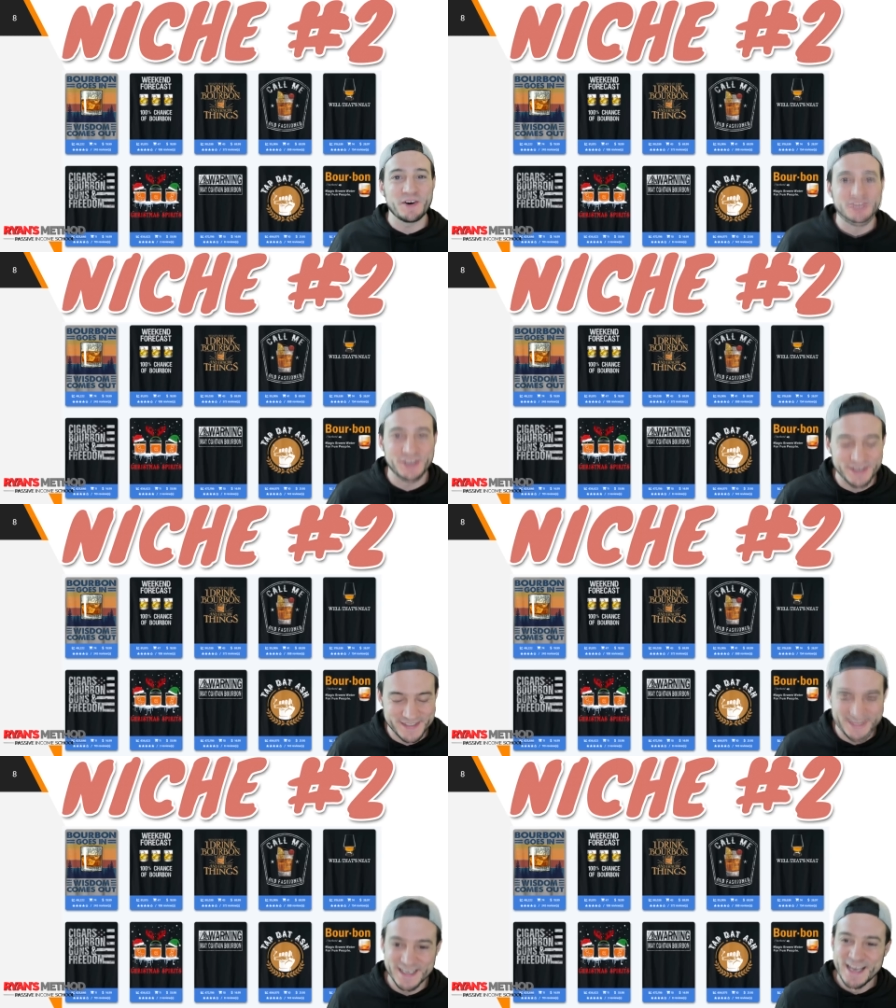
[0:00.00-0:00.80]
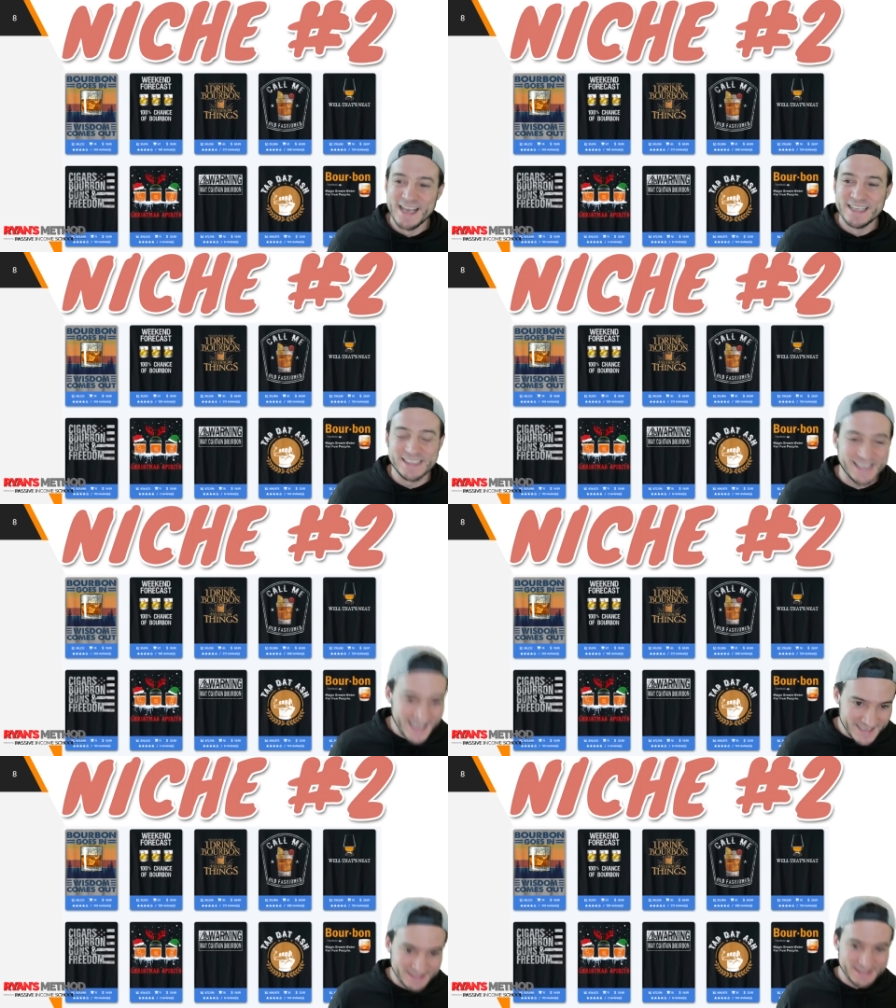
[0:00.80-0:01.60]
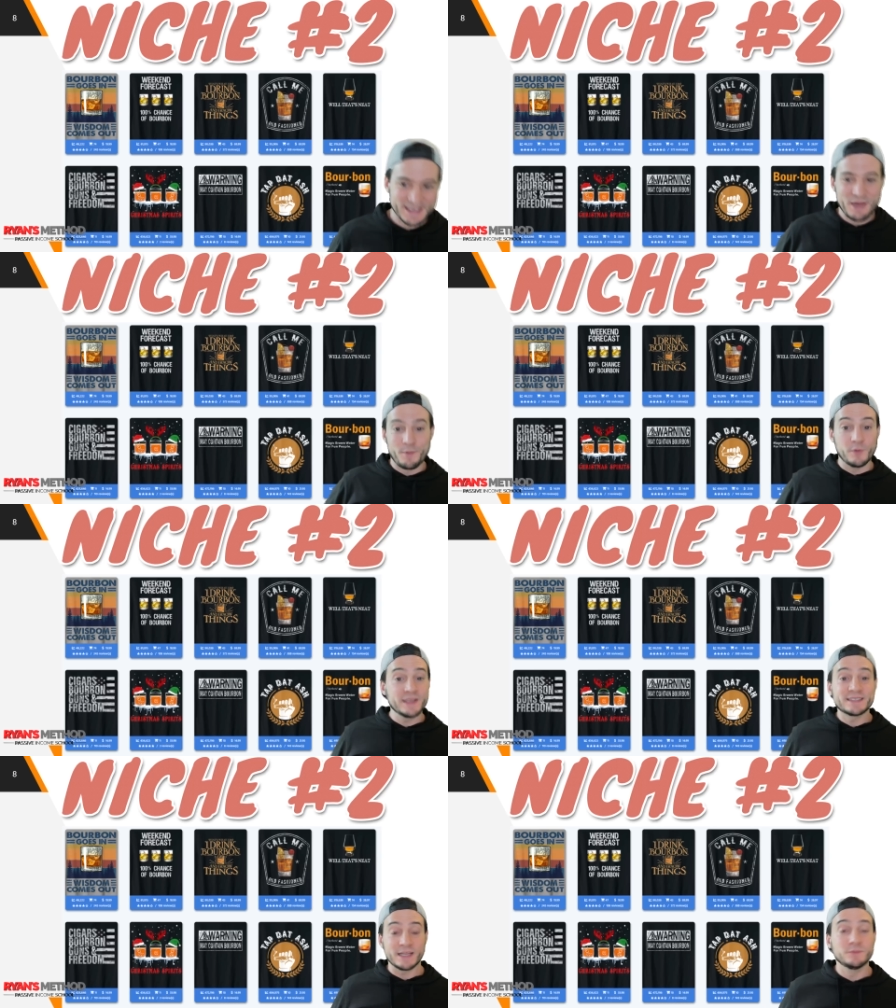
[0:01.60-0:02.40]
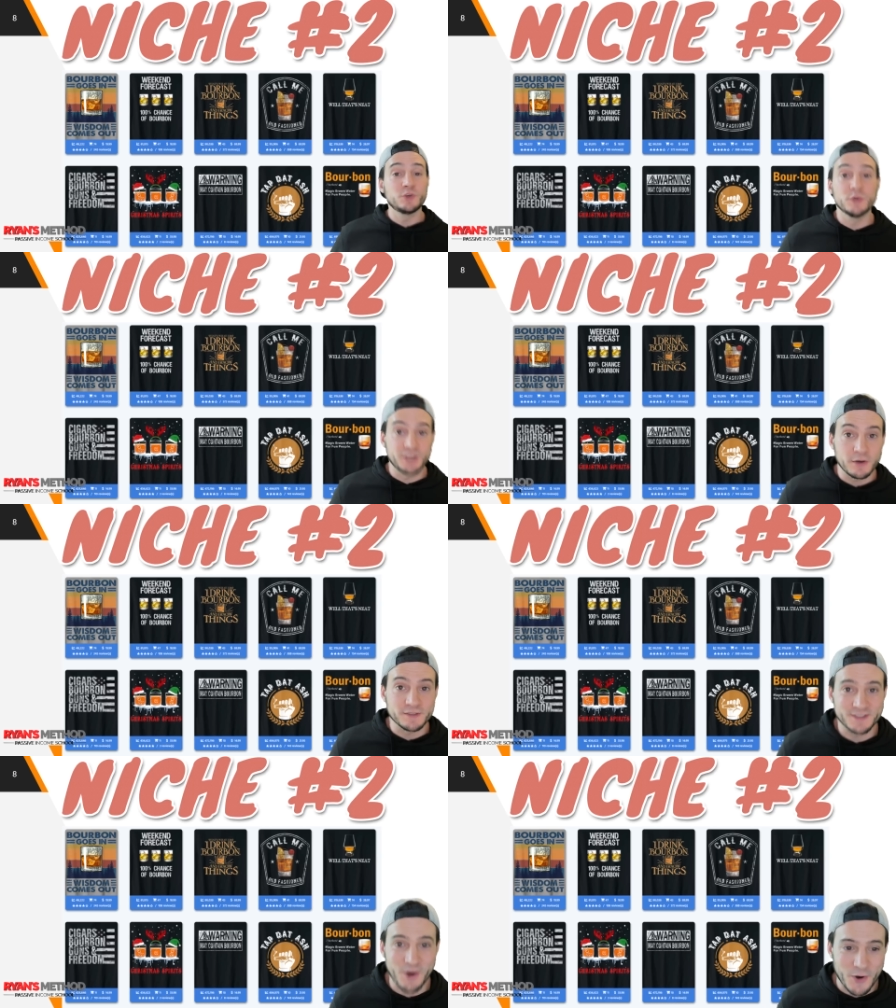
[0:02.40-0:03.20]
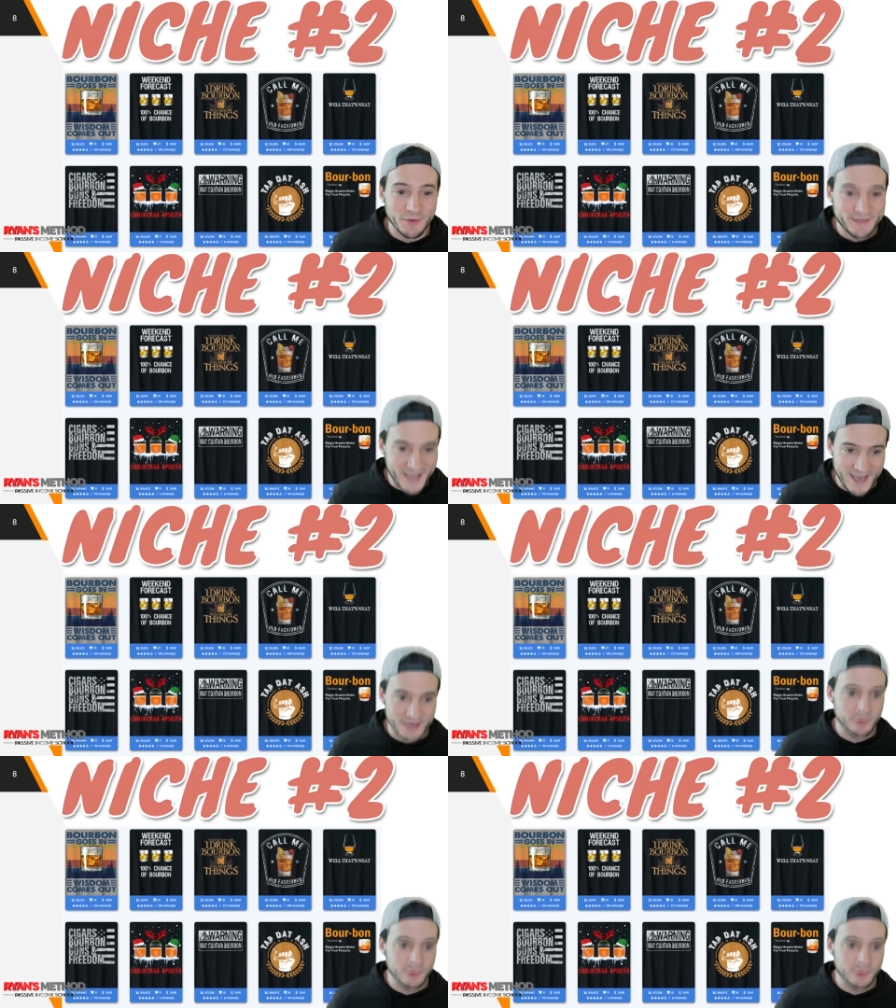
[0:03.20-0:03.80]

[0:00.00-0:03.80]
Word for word: shirts to kids, but we can sell them to adults all day.